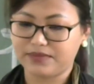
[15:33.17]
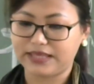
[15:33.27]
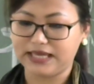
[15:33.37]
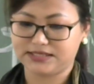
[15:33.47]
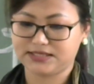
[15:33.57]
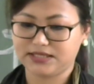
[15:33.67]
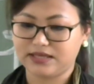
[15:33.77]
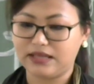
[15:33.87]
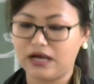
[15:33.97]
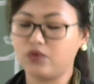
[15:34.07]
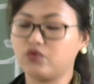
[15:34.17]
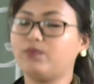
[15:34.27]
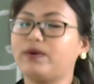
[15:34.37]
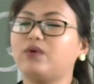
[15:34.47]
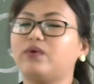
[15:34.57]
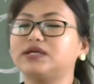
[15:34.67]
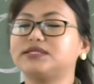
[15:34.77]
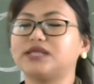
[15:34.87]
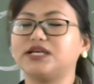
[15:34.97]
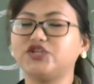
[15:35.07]
guest. Now Rupa
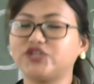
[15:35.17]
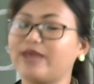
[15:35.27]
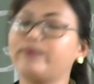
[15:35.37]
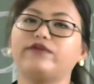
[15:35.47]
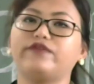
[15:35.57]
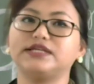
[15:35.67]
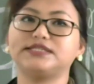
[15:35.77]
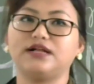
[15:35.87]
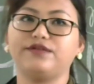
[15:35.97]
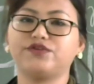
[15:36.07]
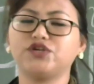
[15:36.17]
was ashamed of herself.